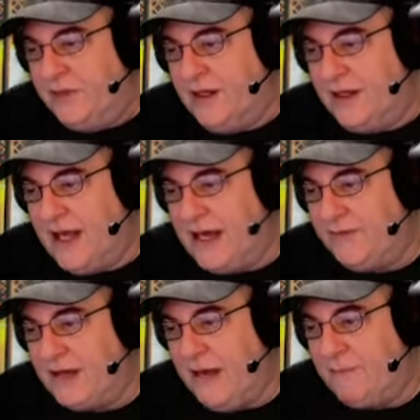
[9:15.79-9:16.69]
a lot of
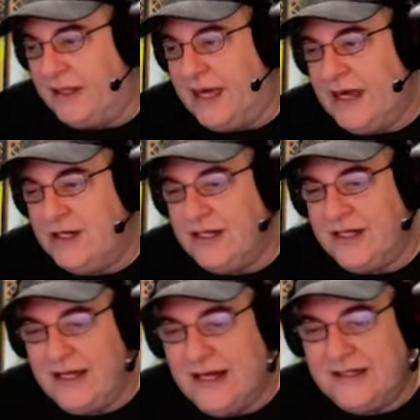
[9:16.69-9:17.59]
complication to
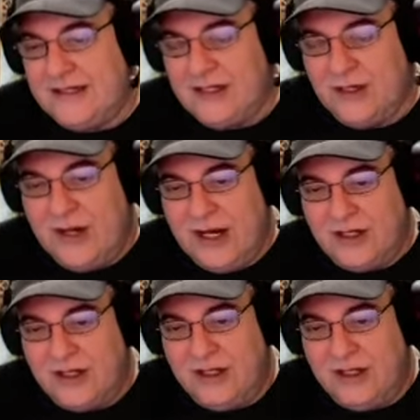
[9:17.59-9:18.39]
that situation.